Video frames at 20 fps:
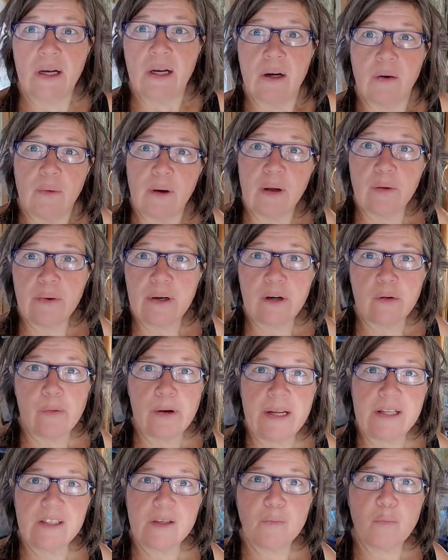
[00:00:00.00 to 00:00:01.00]
Well, when it
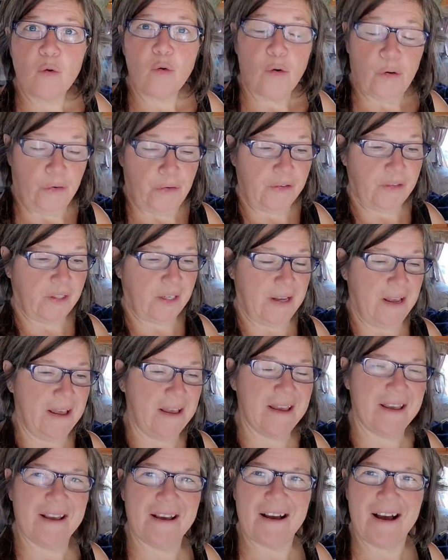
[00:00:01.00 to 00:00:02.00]
rains, it pours.
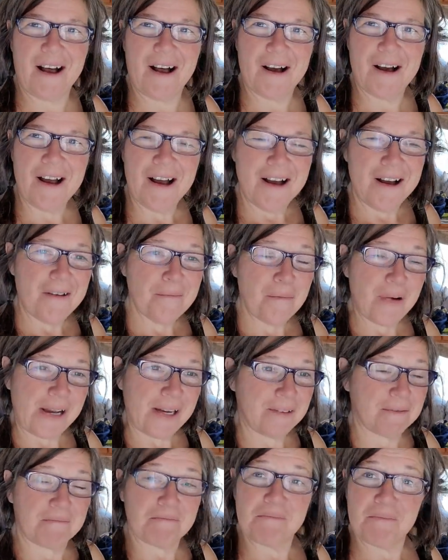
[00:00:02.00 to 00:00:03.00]

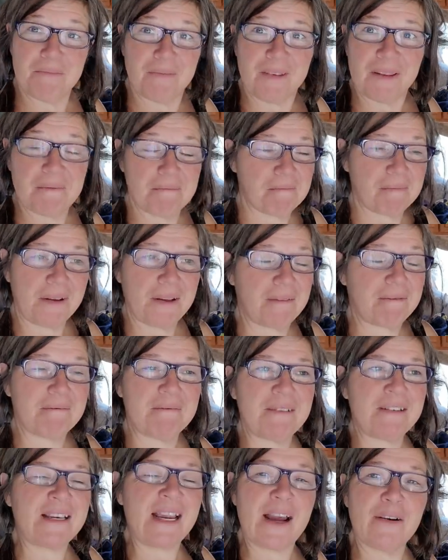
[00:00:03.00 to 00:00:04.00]
It
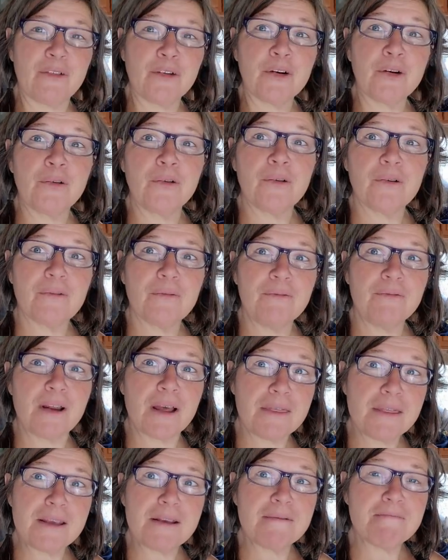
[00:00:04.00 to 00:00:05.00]
never,
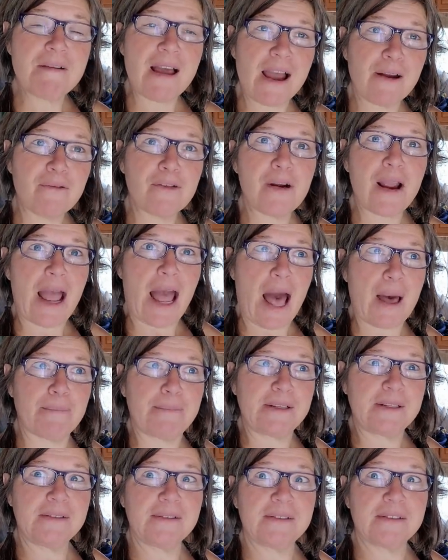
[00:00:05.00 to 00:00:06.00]
nothing ever
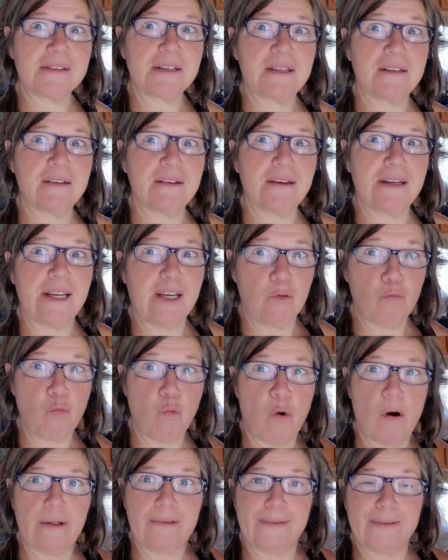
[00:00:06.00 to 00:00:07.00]
happens in
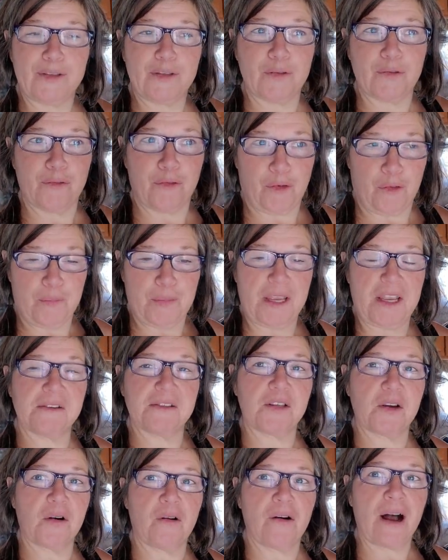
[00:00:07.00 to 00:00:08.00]
ones for me.
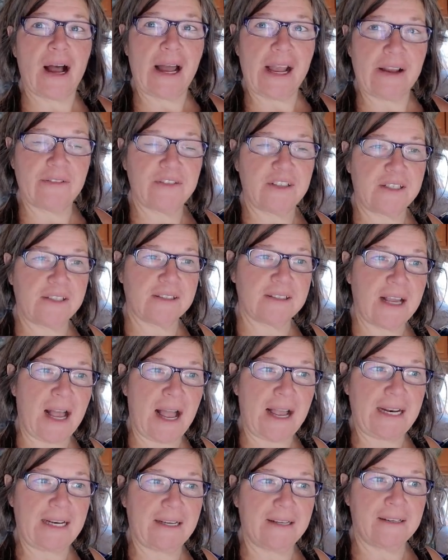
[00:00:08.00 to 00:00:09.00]
So I have
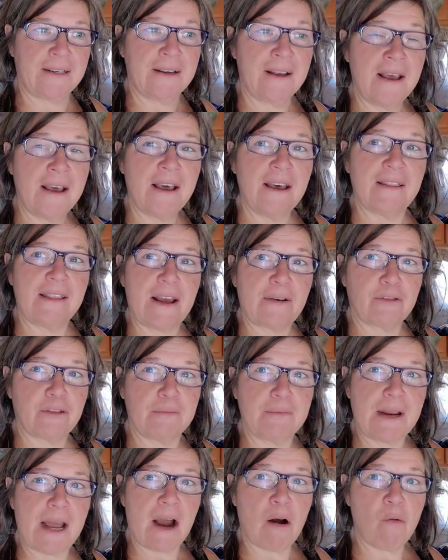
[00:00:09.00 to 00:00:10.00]
decided that
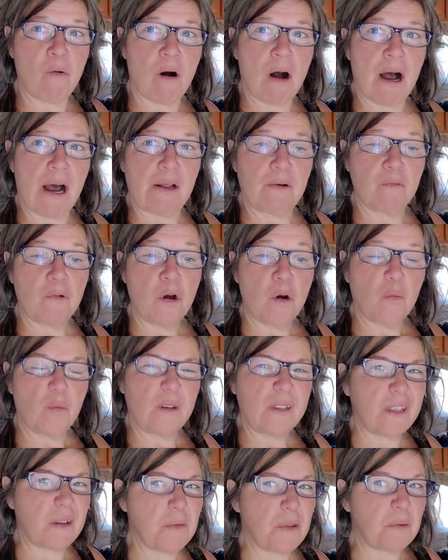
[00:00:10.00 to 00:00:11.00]
from now on, when
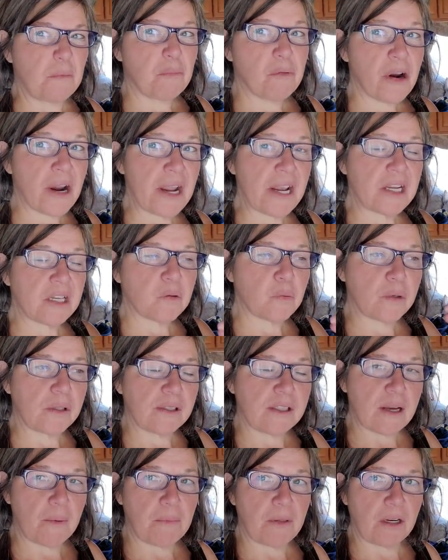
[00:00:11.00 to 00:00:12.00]
something breaks, when
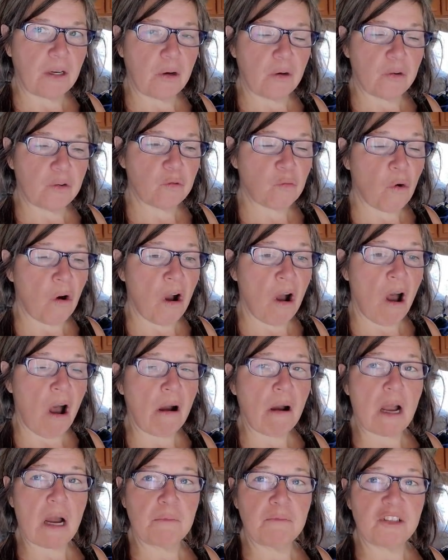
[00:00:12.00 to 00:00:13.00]
something goes
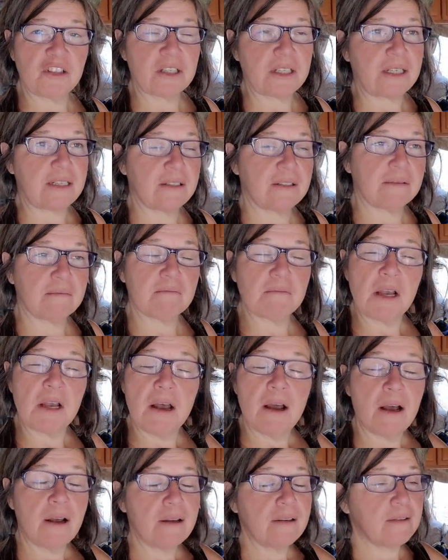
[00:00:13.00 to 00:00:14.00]
wrong, I'm just going to
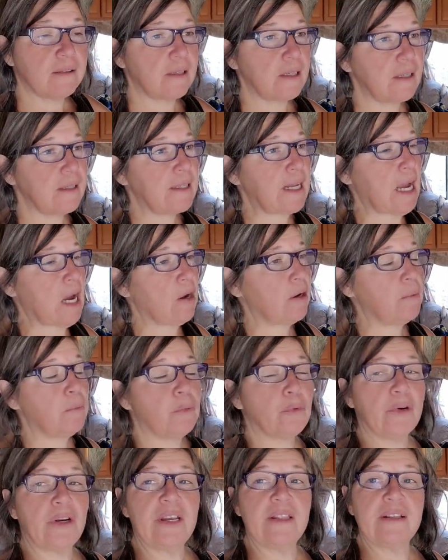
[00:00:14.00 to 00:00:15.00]
sit down and
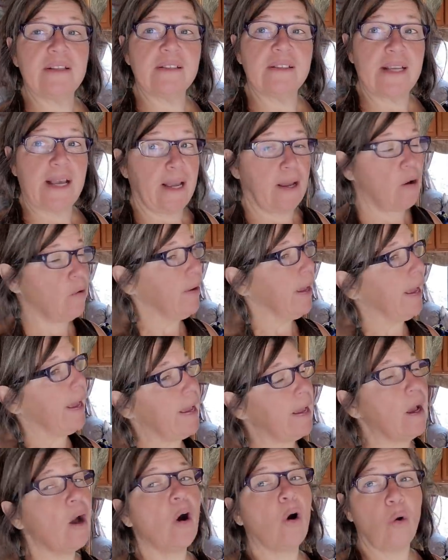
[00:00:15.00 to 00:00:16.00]
breathe and say,
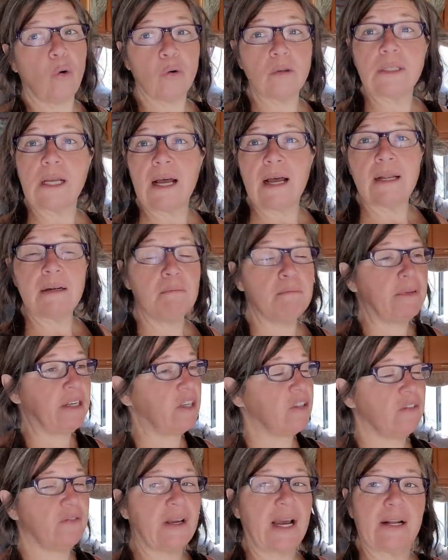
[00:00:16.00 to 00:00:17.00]
okay, hold on,
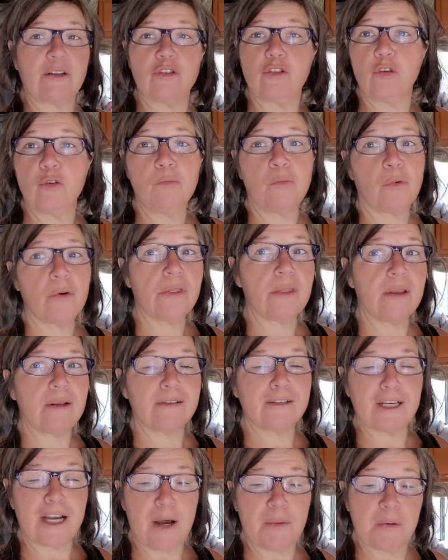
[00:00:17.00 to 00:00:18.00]
because you've got two more
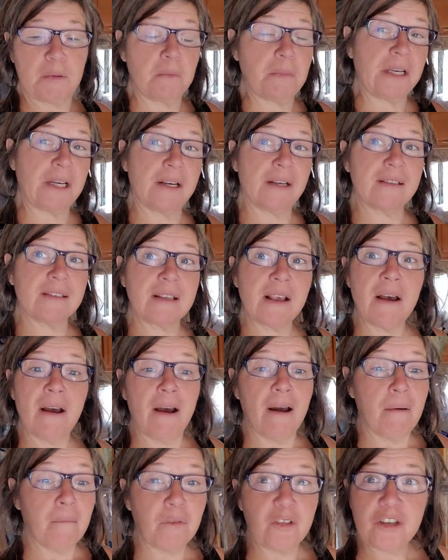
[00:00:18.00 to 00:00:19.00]
things coming. Because
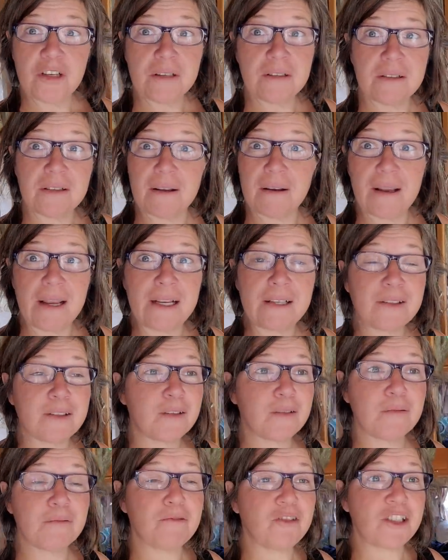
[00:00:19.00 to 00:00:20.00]
just,
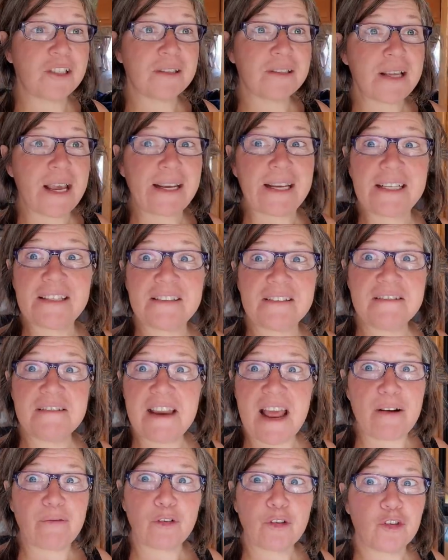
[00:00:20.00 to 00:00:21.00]
it's just like, it's
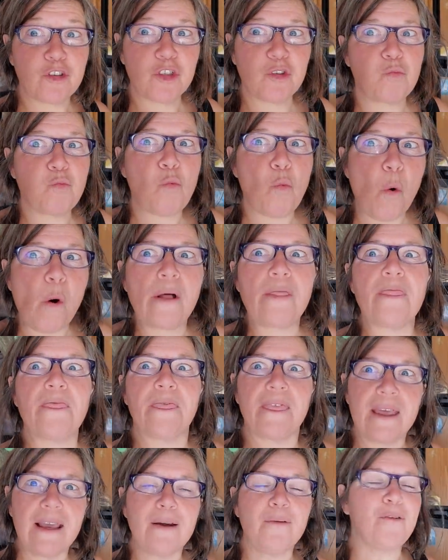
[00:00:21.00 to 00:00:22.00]
never just one
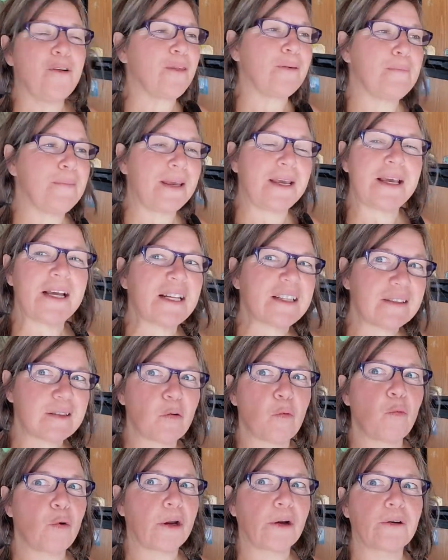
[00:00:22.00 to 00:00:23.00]
thing with me. It's the
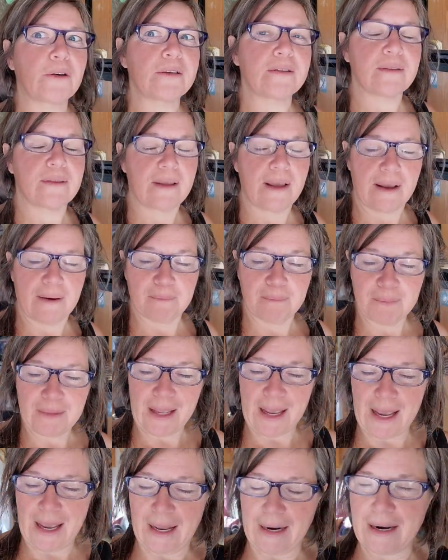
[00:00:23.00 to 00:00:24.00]
weirdest thing.
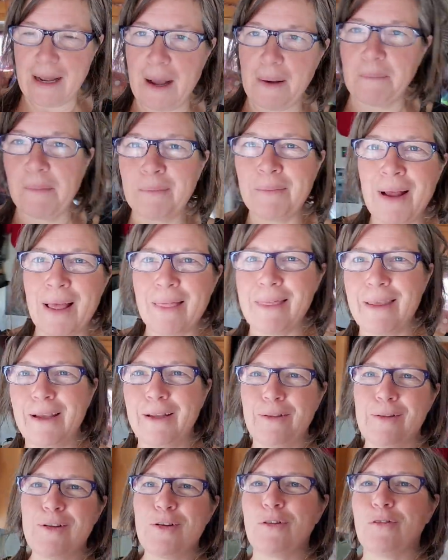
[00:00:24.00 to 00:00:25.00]
And um, I'm not thinking
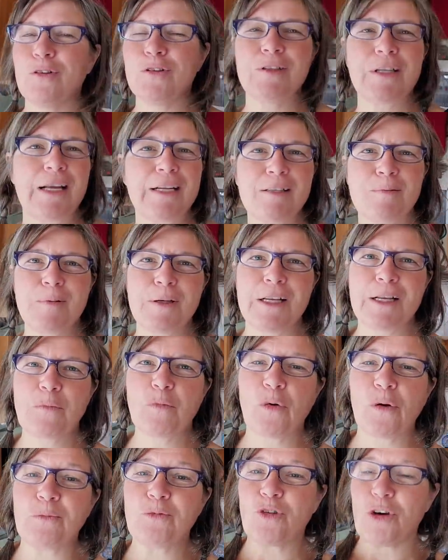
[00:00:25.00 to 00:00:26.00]
the universe hates me
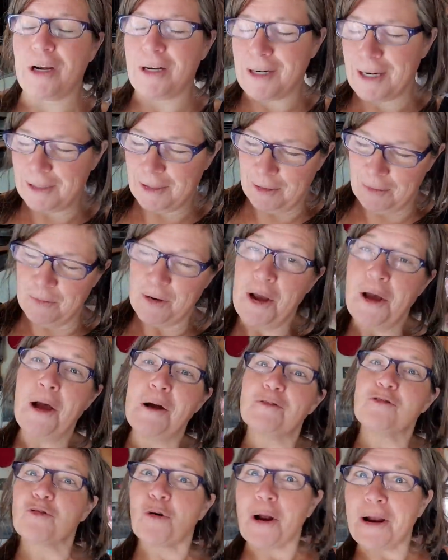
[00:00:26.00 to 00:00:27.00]
anymore. I'm trying not to,
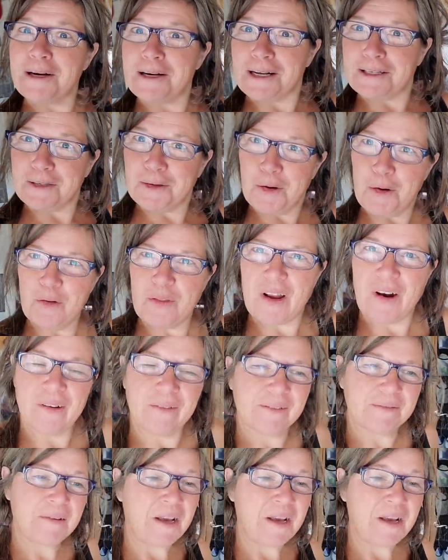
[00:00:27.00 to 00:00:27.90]
trying not to go there.